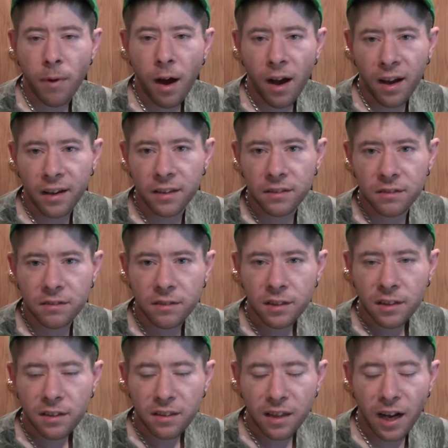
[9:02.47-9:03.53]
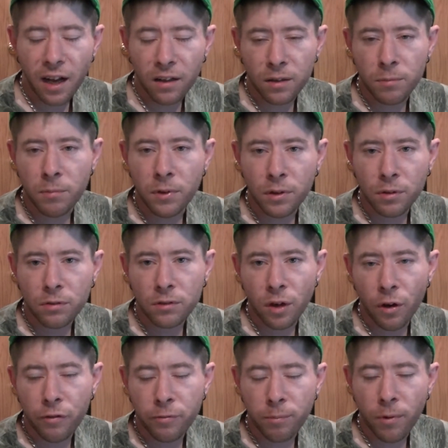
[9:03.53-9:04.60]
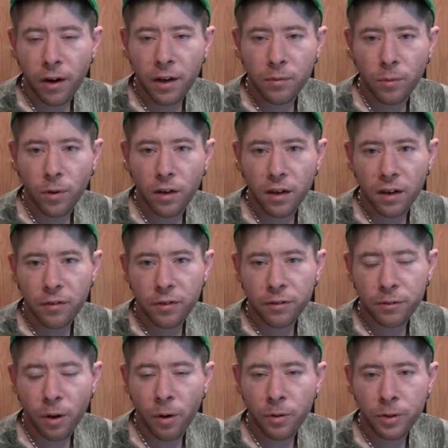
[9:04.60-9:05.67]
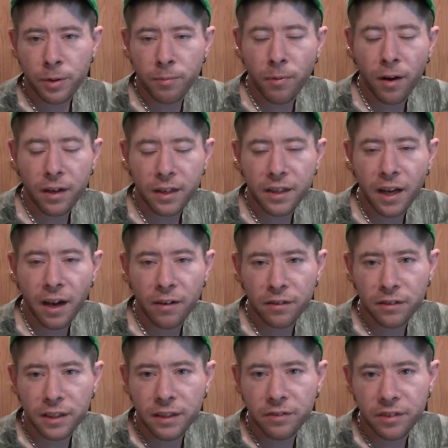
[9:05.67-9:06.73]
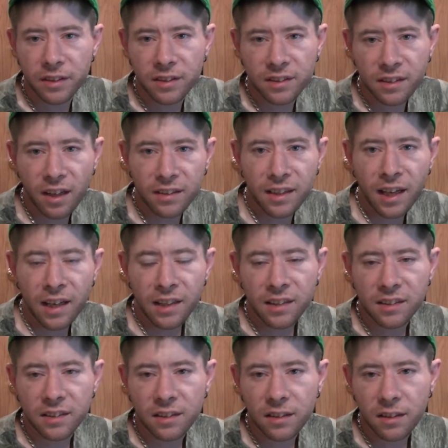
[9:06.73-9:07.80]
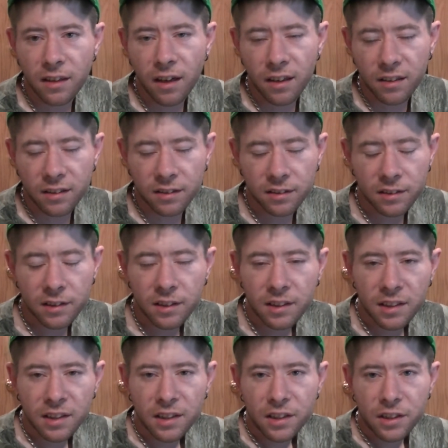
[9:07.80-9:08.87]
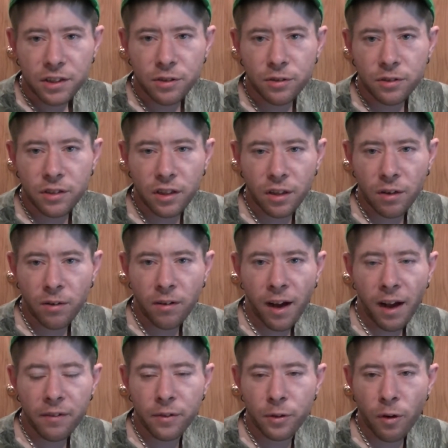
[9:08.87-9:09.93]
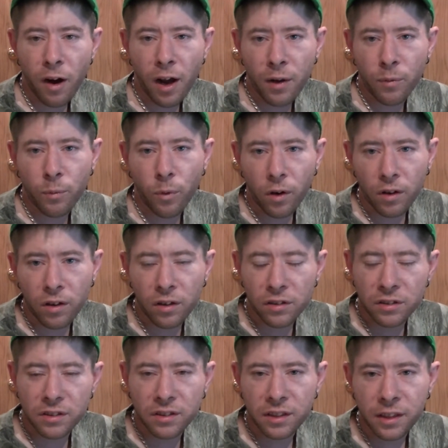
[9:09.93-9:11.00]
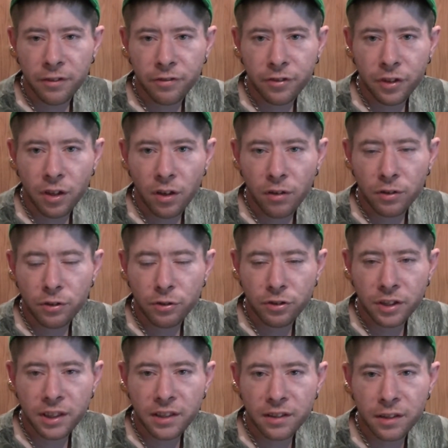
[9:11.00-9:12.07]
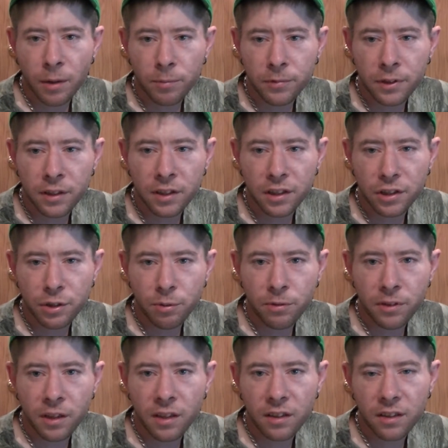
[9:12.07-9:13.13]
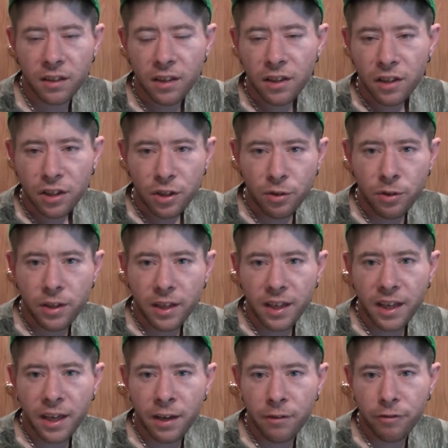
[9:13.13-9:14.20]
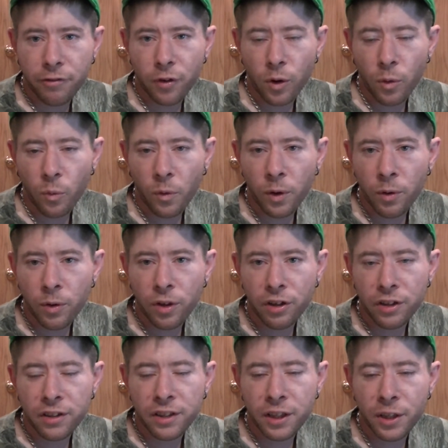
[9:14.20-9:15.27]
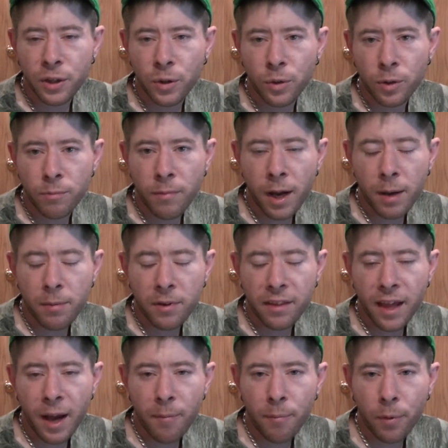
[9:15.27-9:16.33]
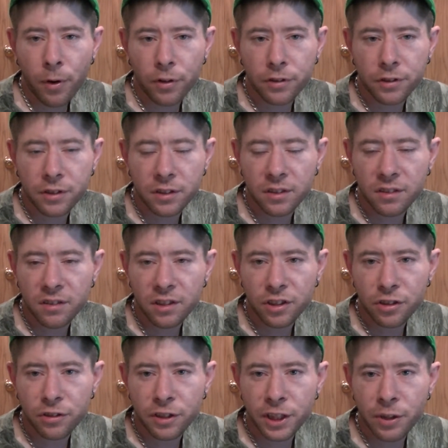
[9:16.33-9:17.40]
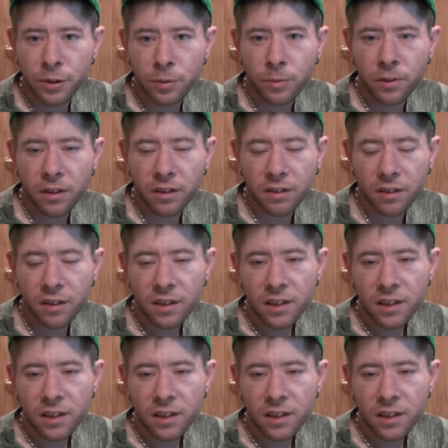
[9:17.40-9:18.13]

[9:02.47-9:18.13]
buying a gallon of milk, loaf of bread, whatever, throwing your money down and leaving. It's not that easy. You gotta, have the right words, and if, you see something that you think you can get for a real good deal, or maybe that person that you're dealing with